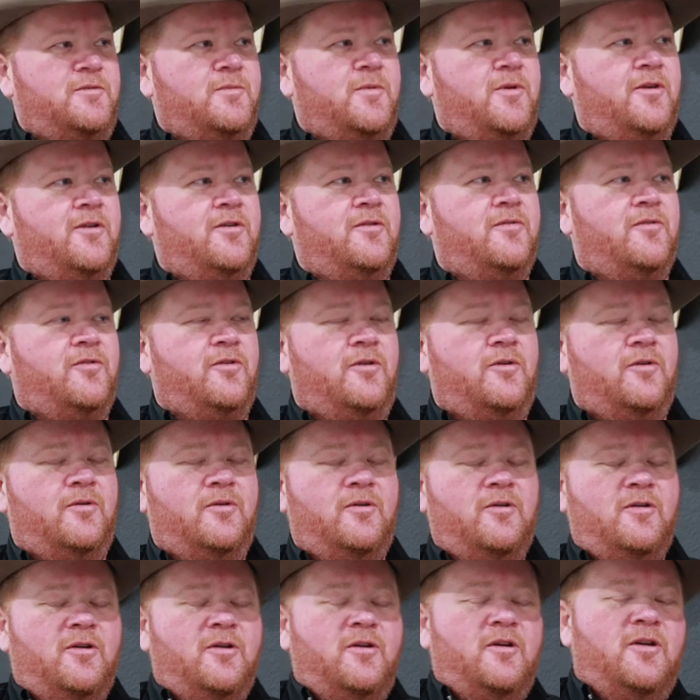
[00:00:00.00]
them again.
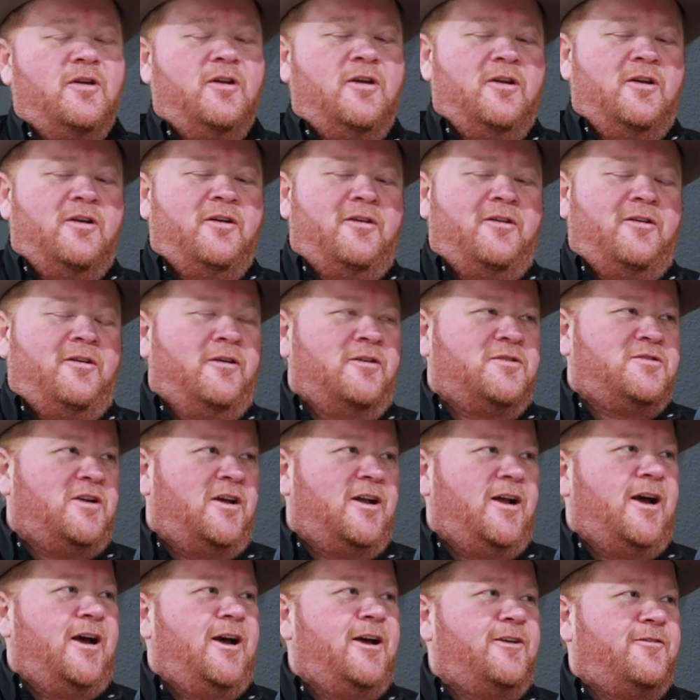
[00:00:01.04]
So, trying
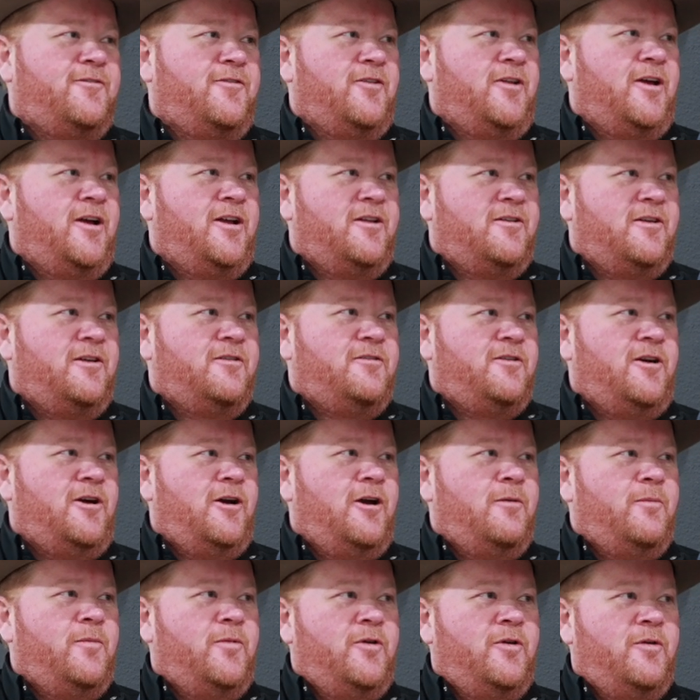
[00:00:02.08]
to ask for that at that
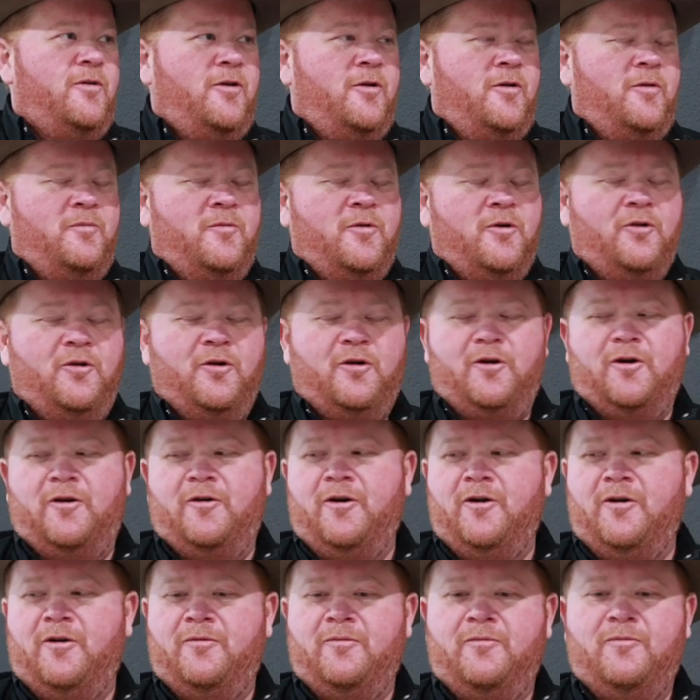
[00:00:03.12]
time, and they're looking
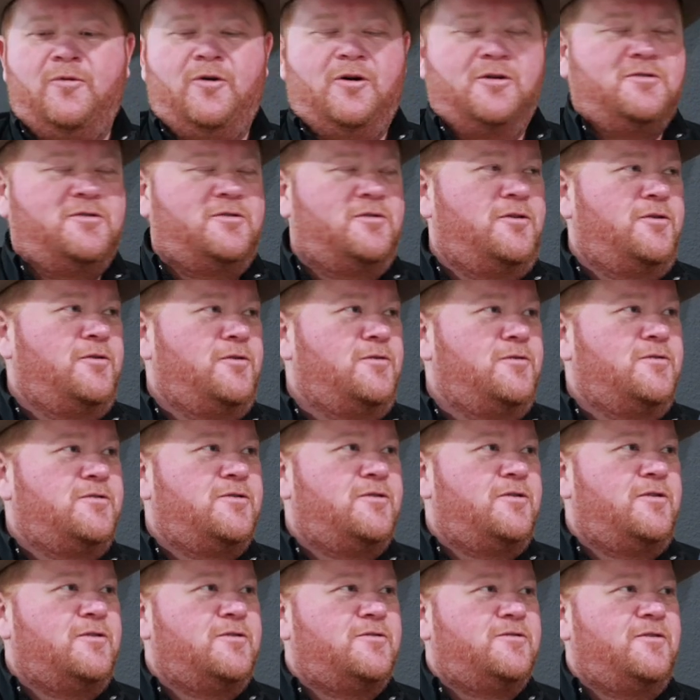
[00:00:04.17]
around, watching the news
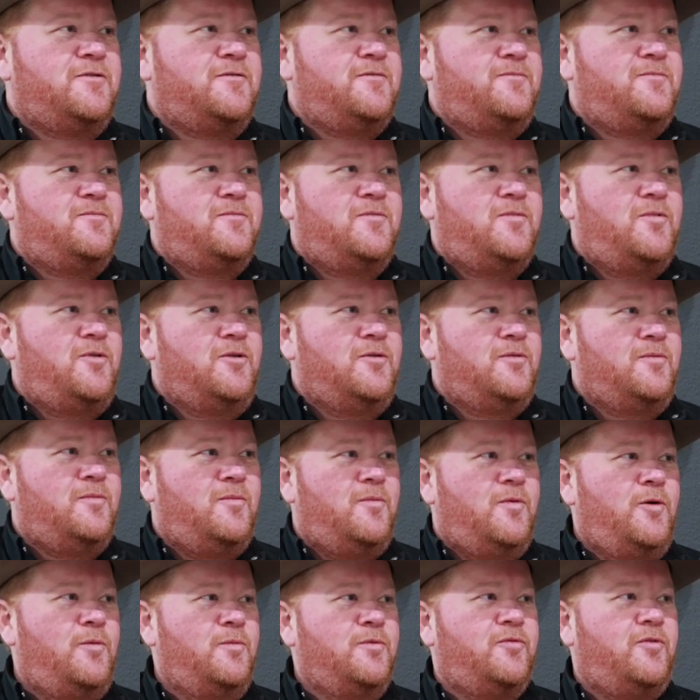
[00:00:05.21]
and all stuff.
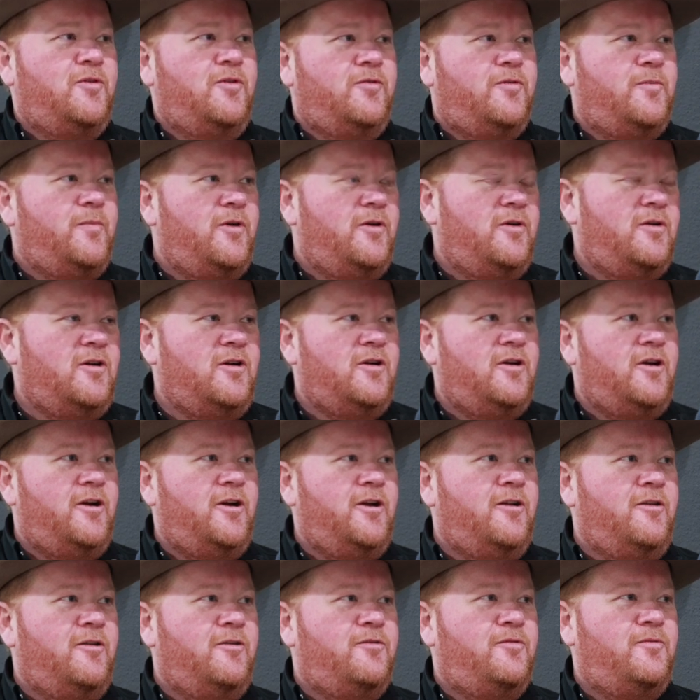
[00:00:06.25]
Who wants to get somebody
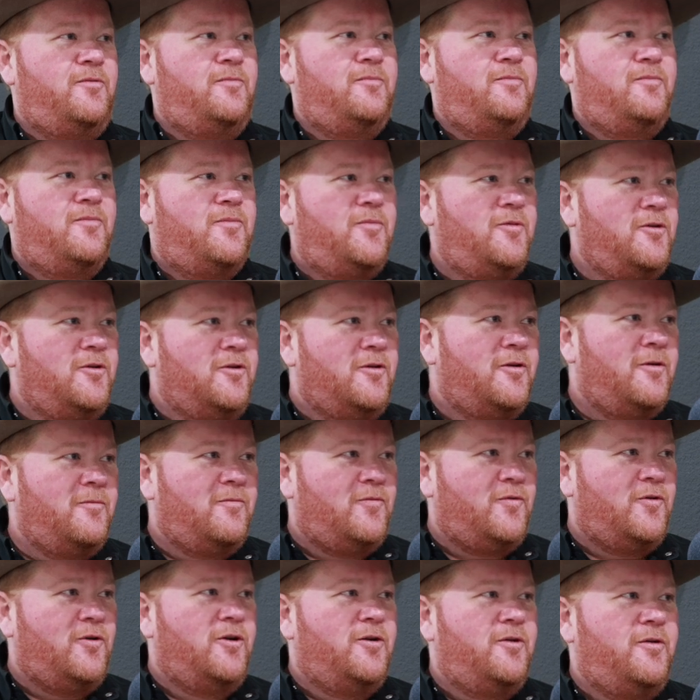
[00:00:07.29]
$100,000 that up
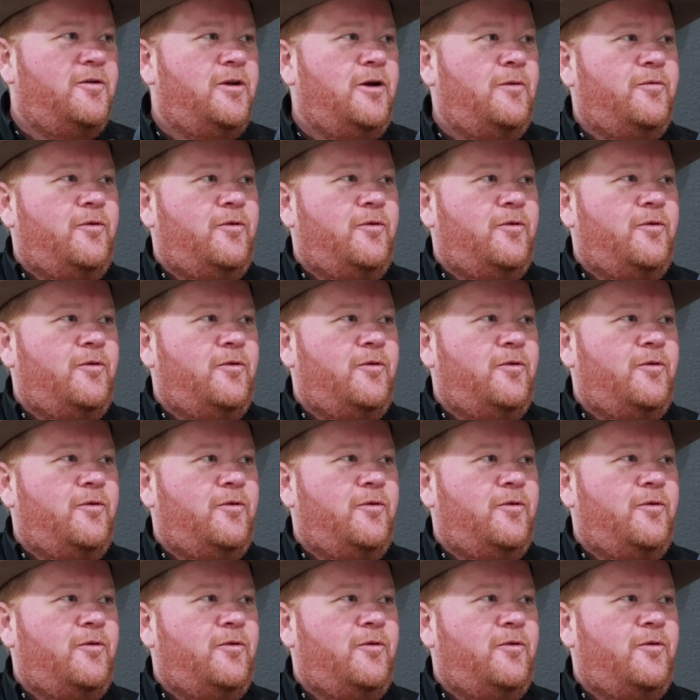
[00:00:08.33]
front? That was